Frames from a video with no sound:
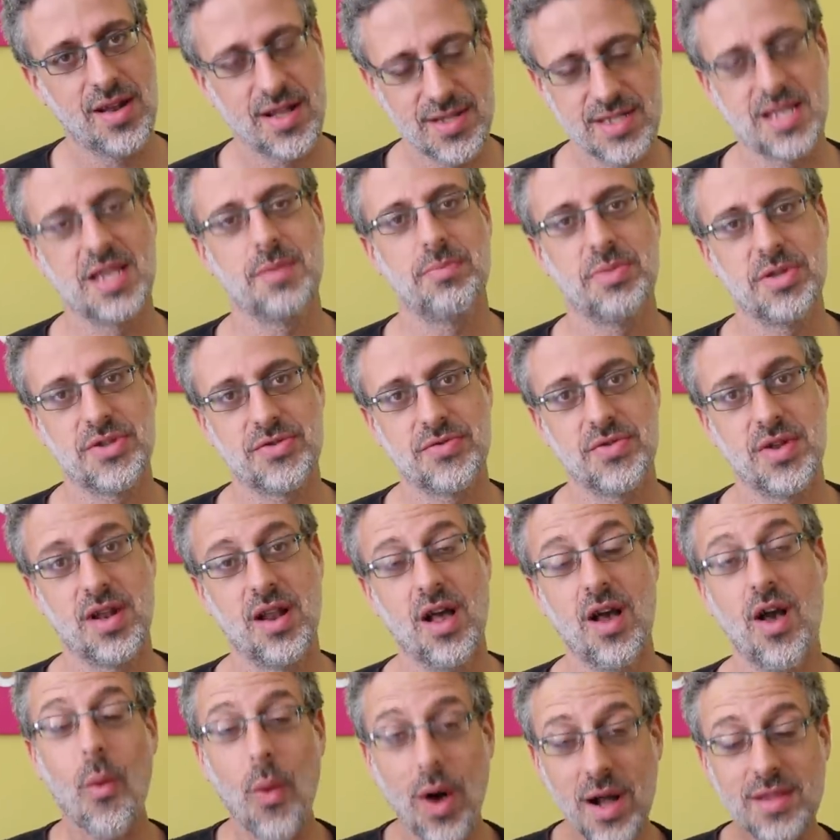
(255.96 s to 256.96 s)
Let's keep it real.
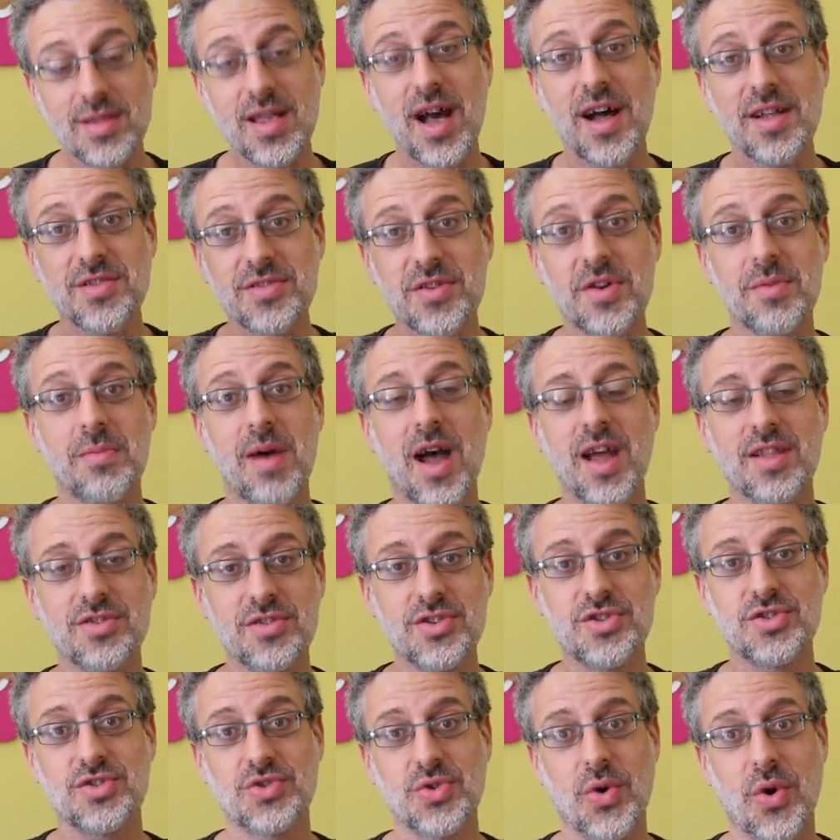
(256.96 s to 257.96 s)
What undermined
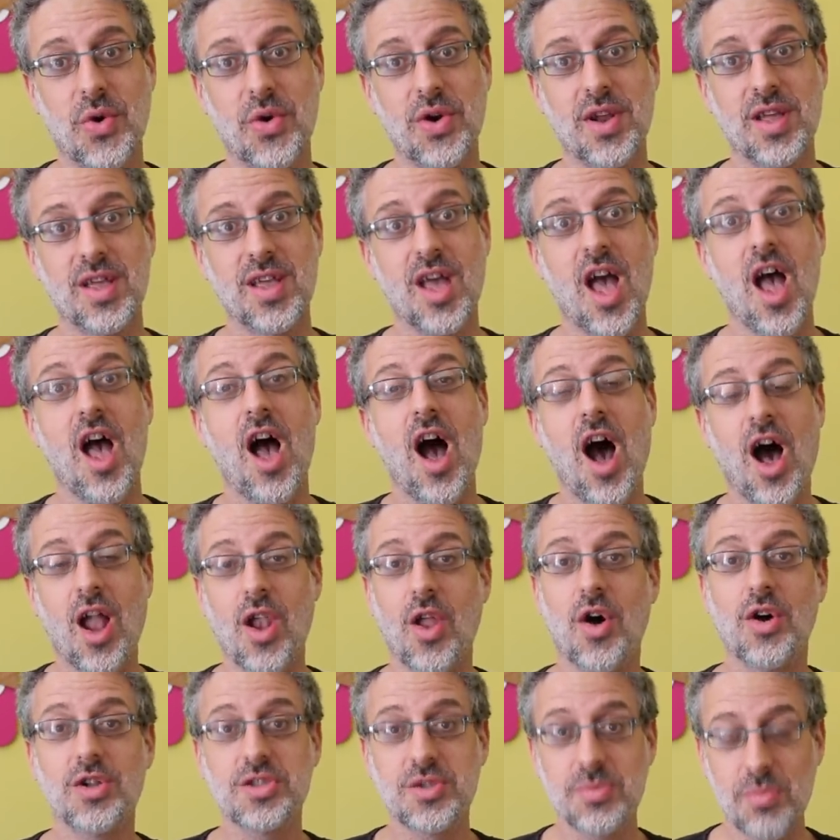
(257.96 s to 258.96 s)
the story a
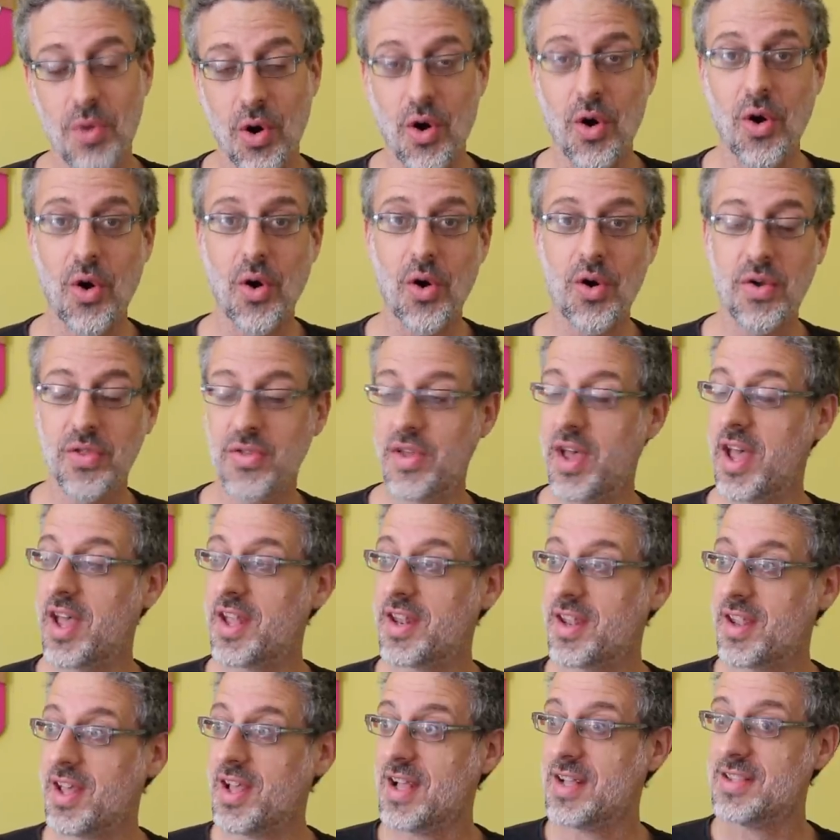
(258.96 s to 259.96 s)
lot more
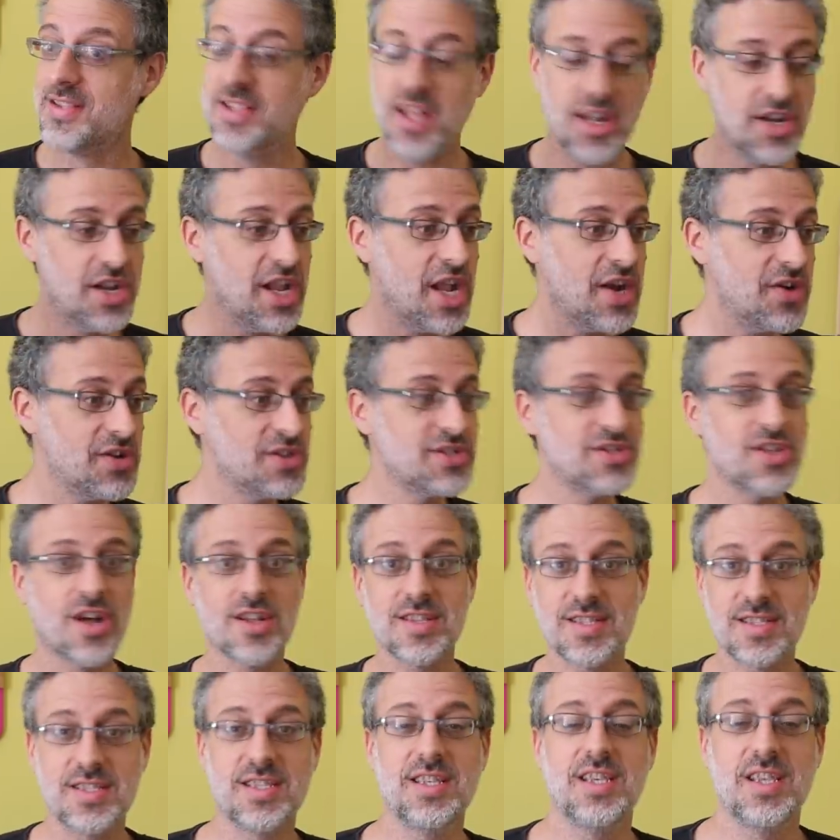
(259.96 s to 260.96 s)
than Daenerys
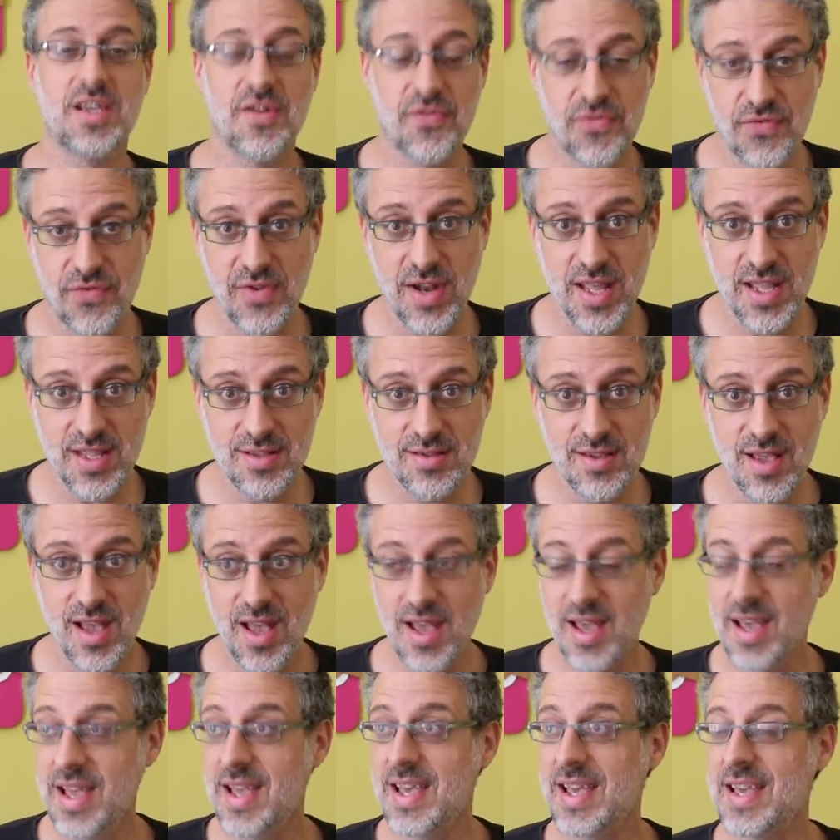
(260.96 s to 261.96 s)
not seeing a fleet
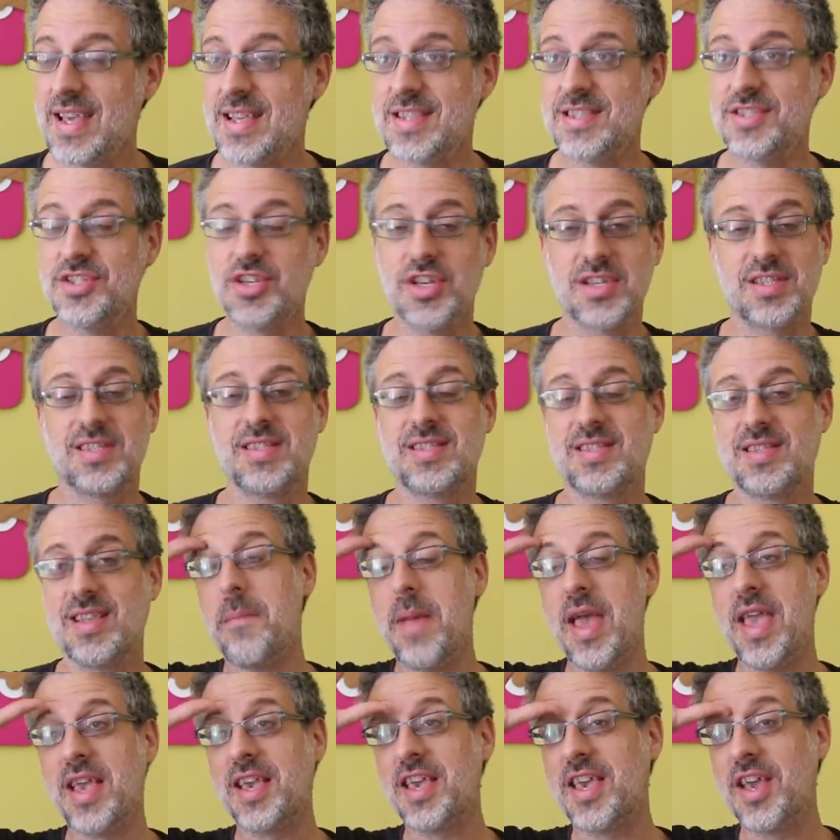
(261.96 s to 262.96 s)
is just
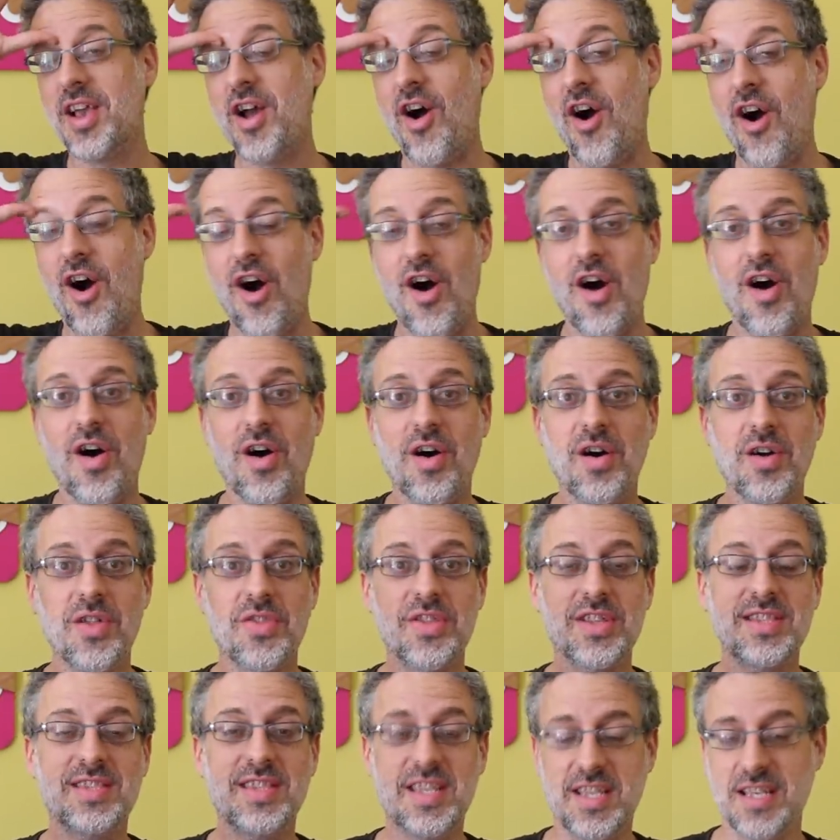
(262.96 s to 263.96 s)
making all
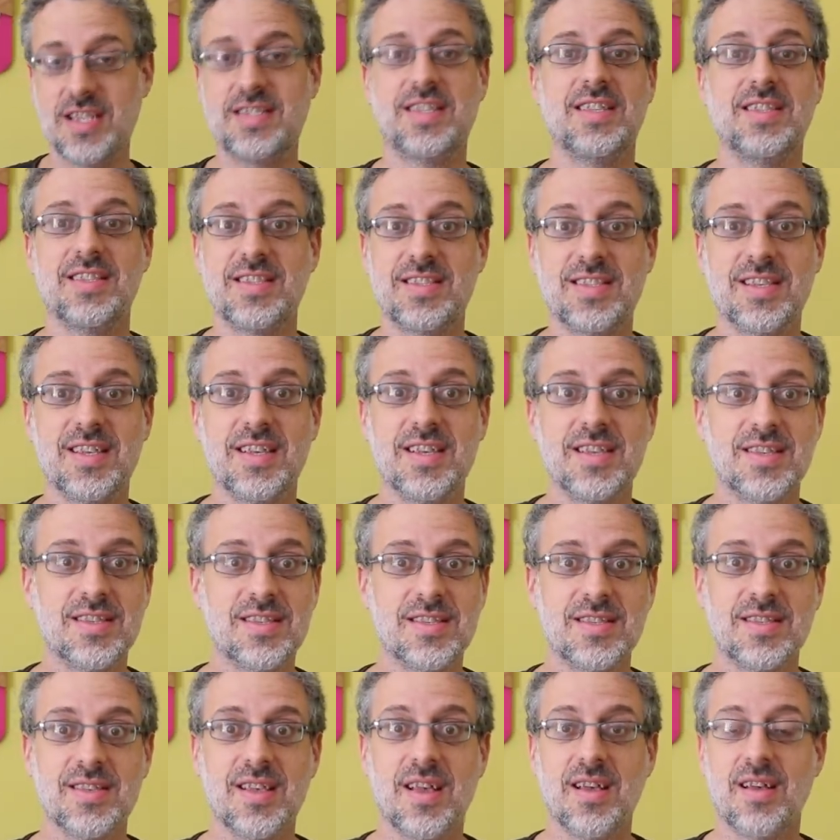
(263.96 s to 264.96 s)
the
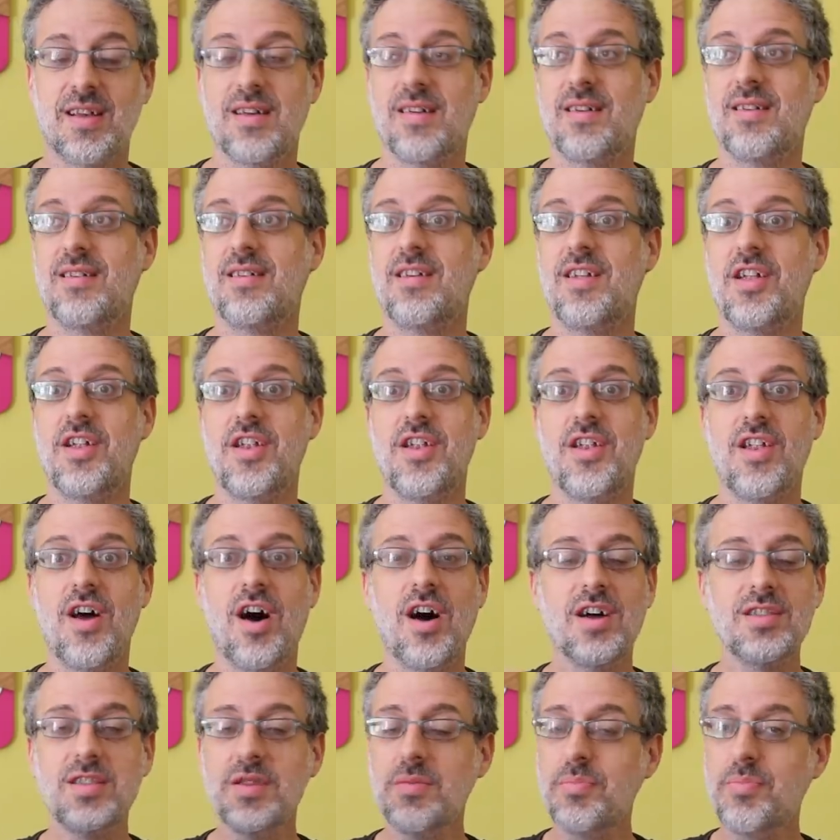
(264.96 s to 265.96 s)
distances
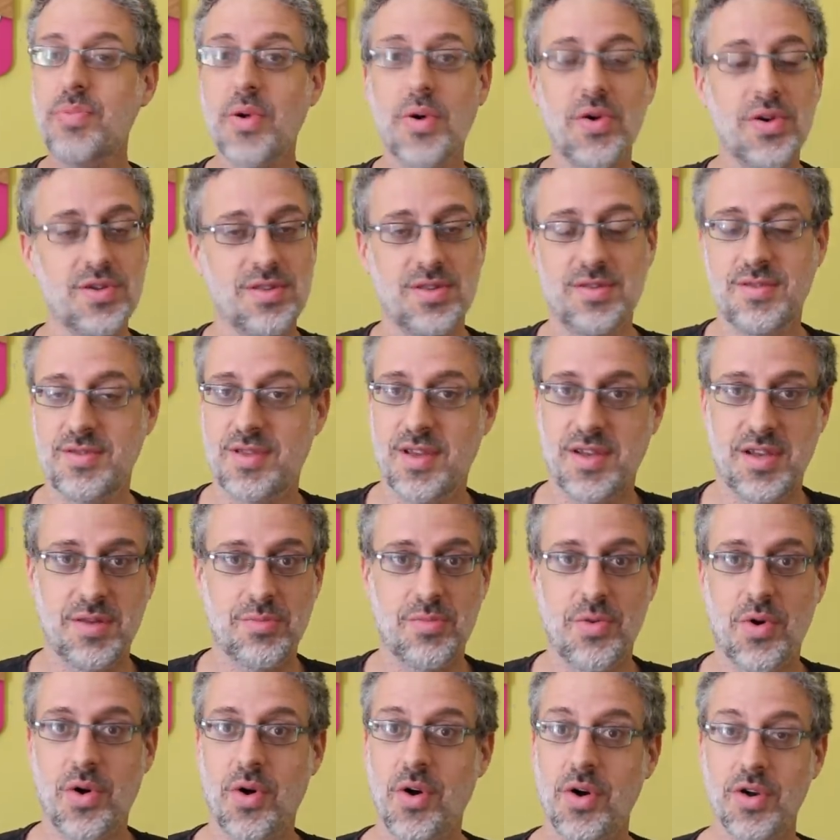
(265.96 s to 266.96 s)
not important
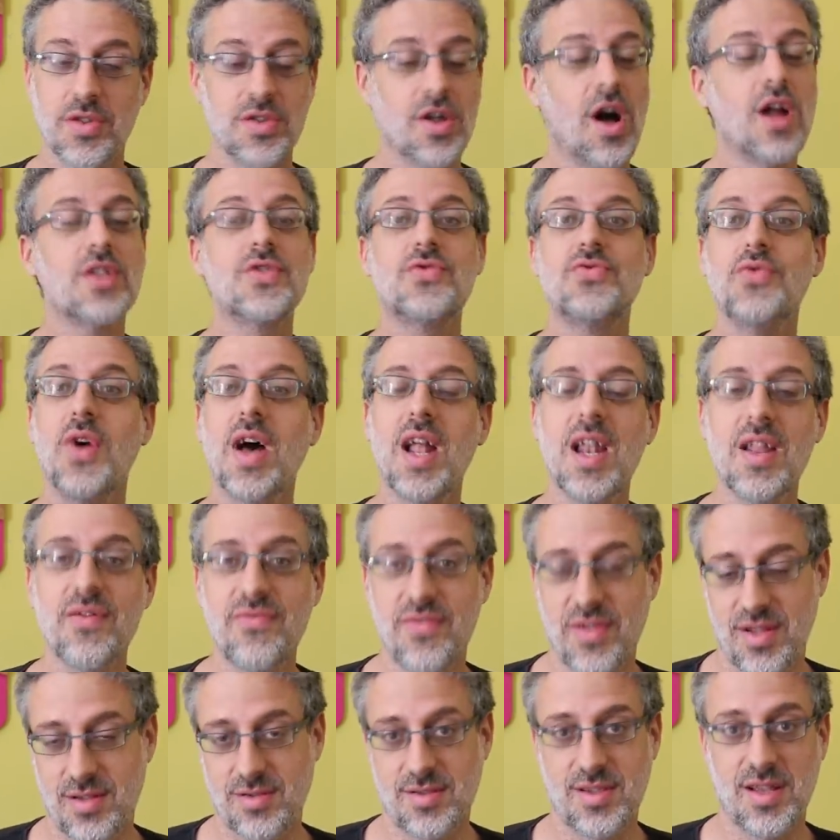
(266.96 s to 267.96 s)
anymore, not
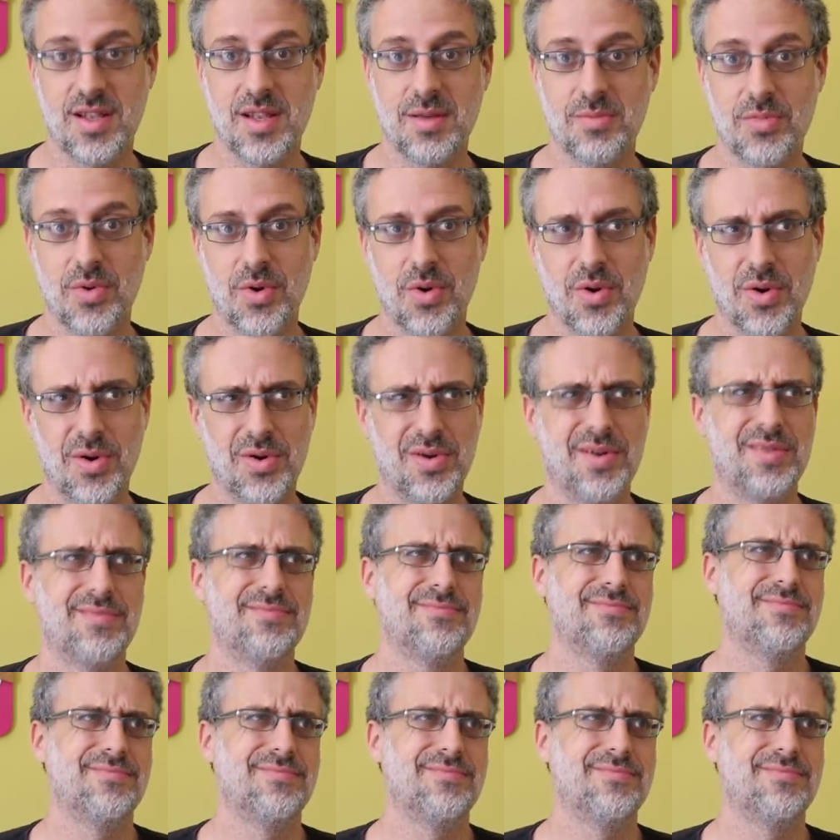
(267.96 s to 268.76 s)
relevant anymore.